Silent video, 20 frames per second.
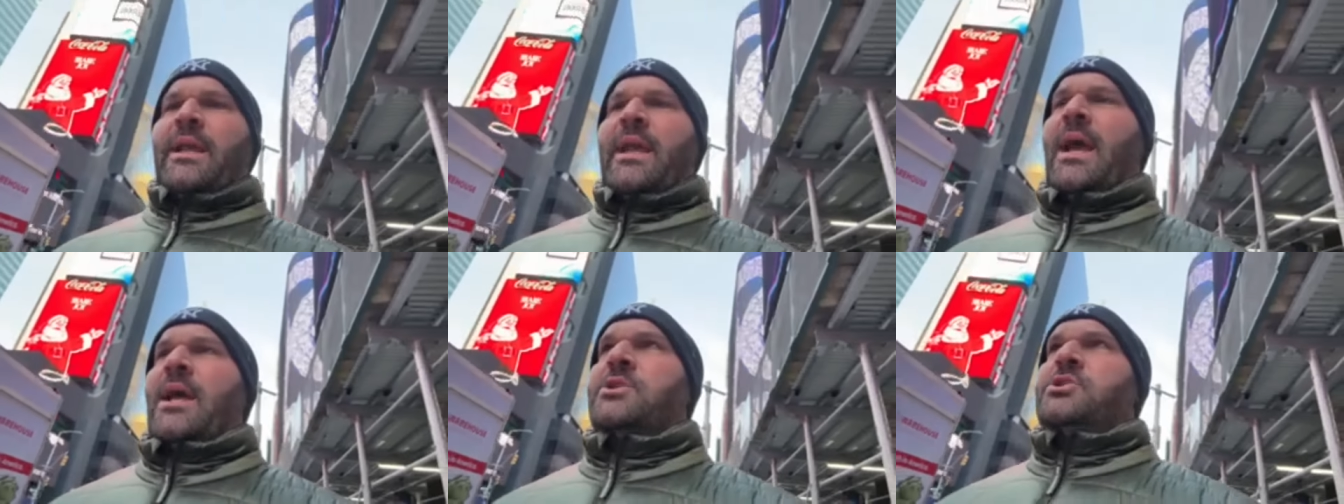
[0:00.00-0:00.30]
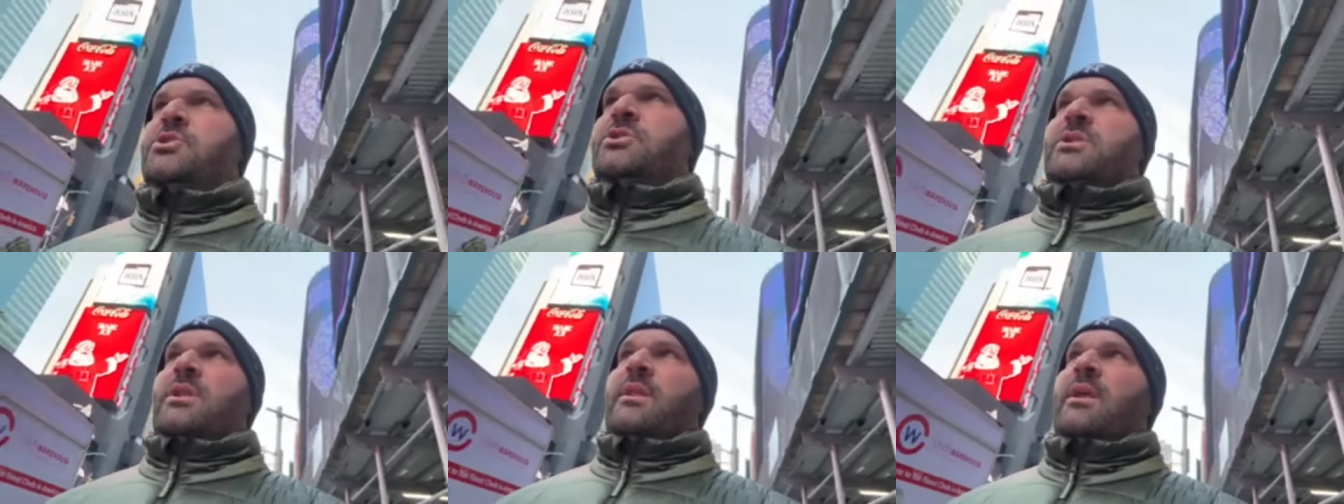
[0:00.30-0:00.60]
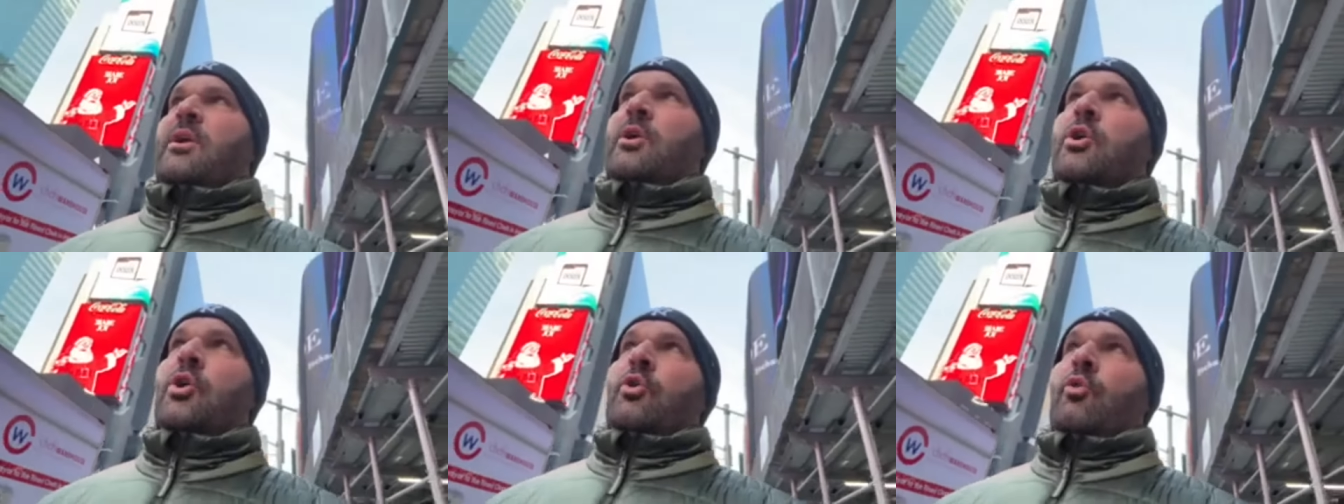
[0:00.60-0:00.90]
catches in
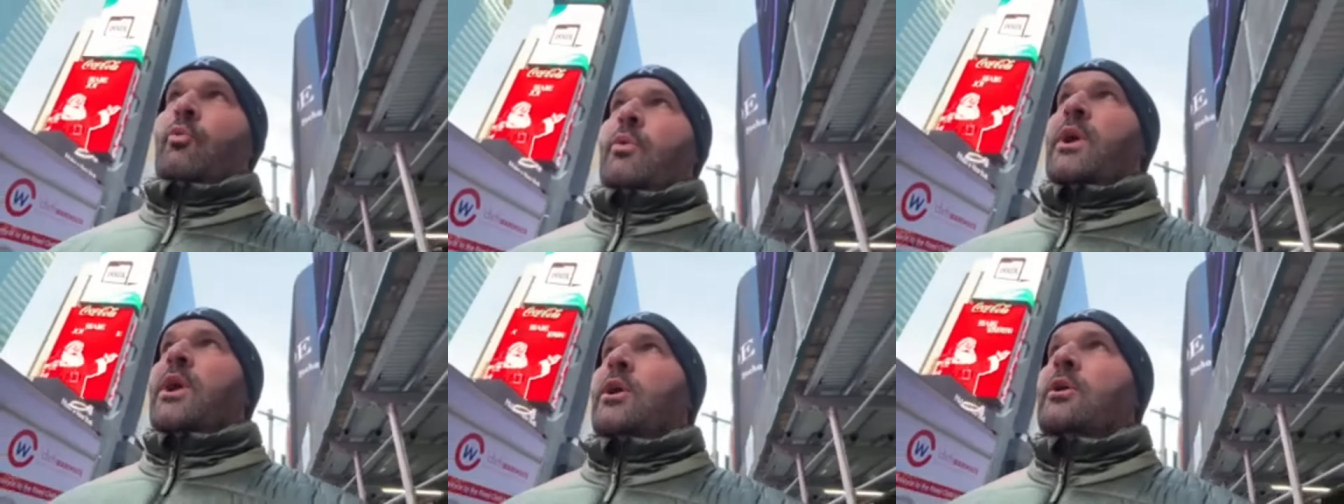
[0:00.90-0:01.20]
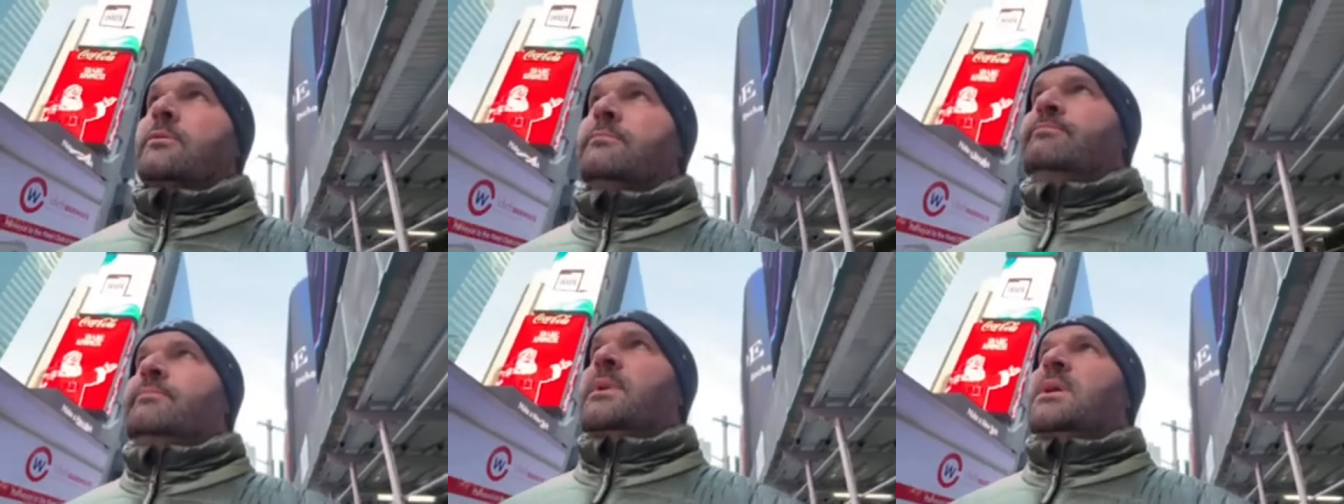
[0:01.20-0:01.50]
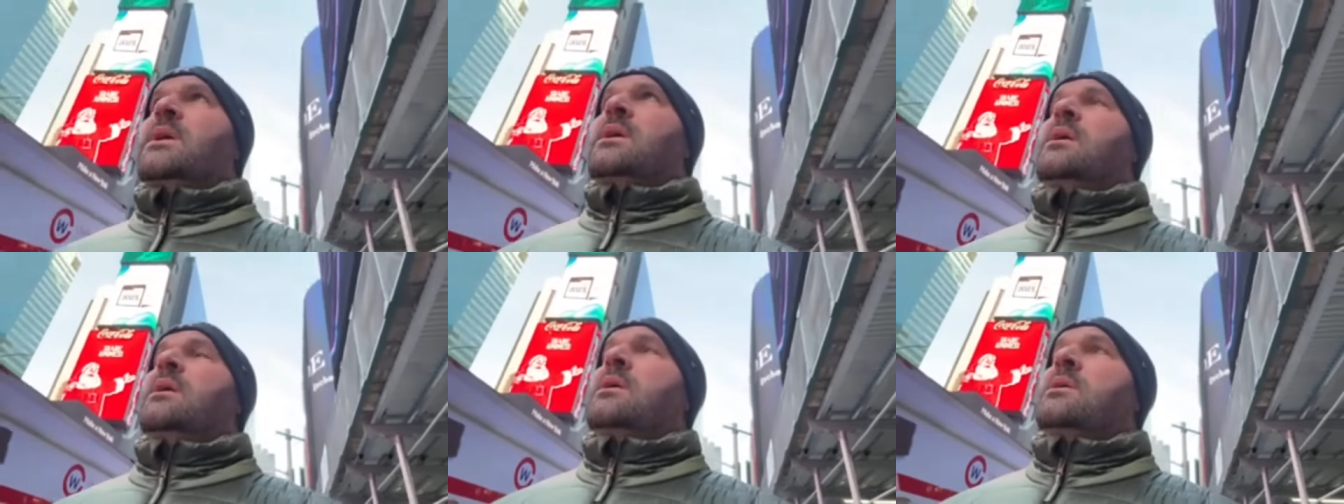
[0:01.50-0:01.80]
their career.
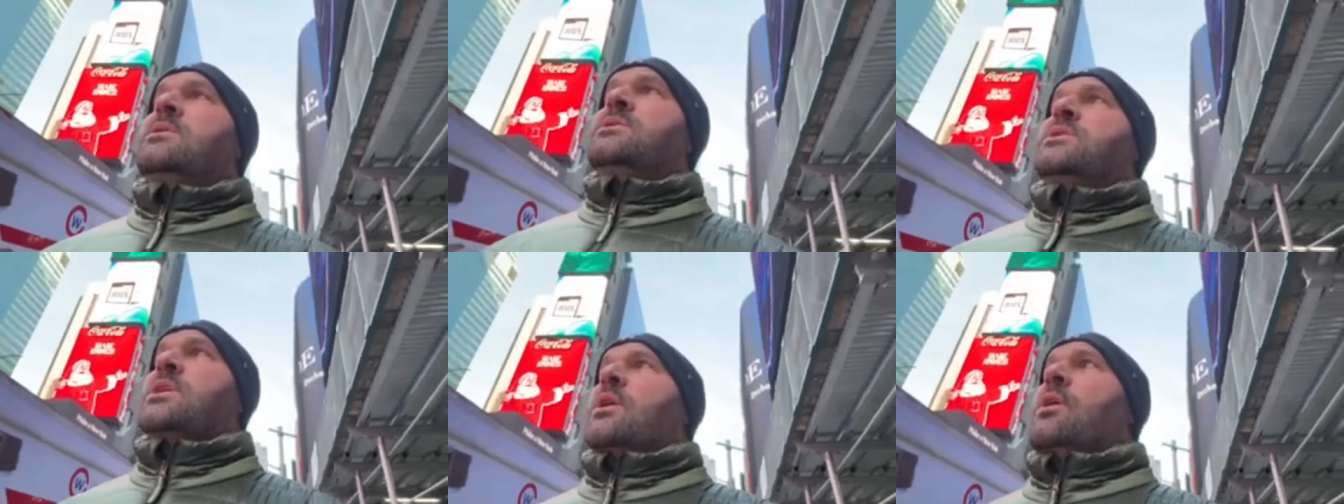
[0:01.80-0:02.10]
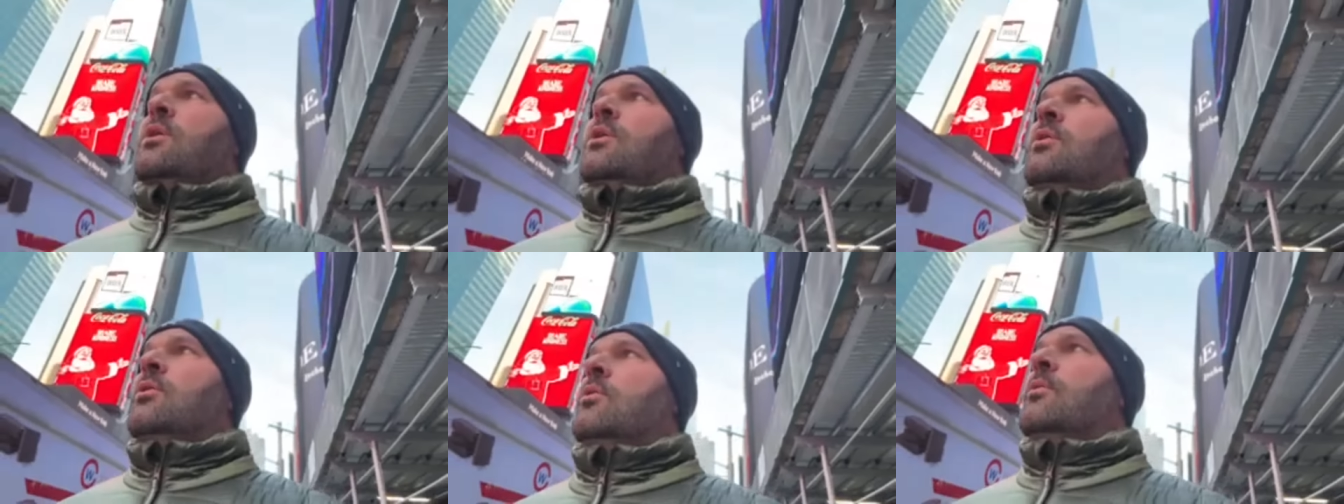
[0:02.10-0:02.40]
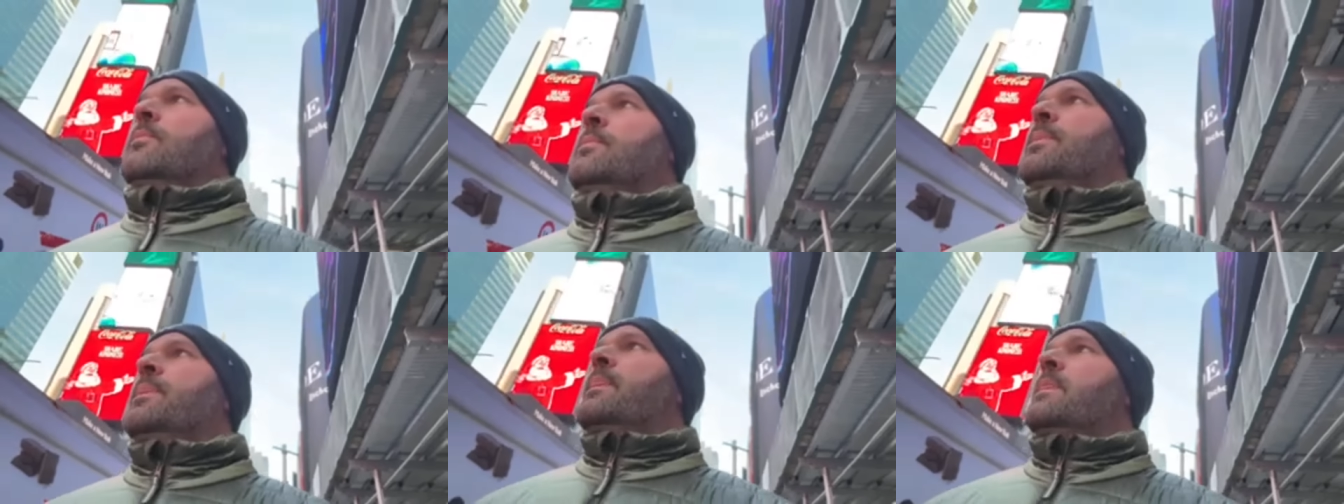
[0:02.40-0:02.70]
So,
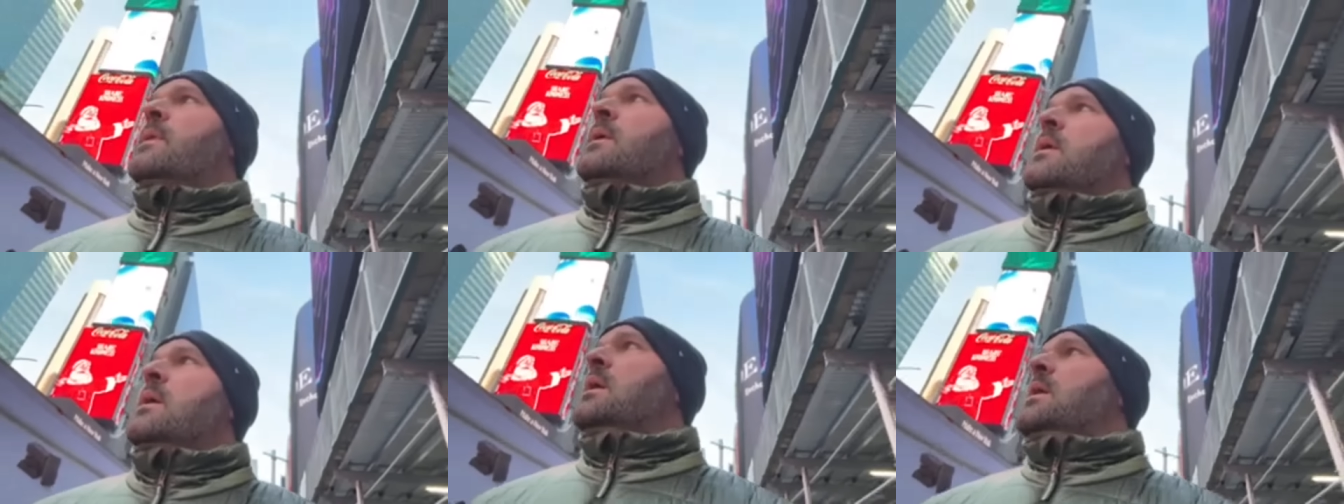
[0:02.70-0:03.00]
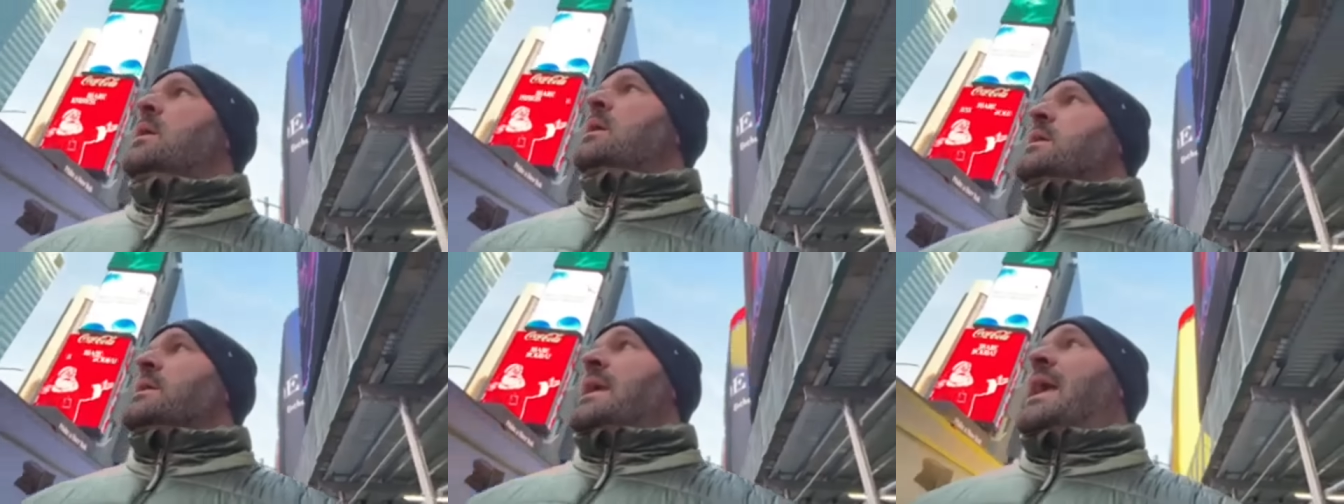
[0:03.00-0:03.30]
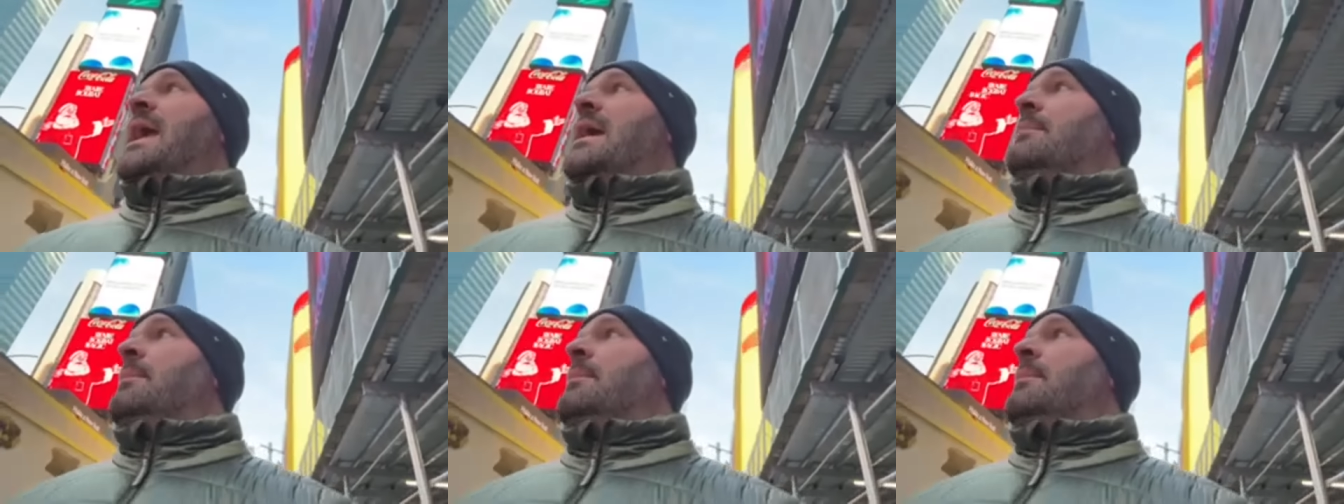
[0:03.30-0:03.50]
yeah,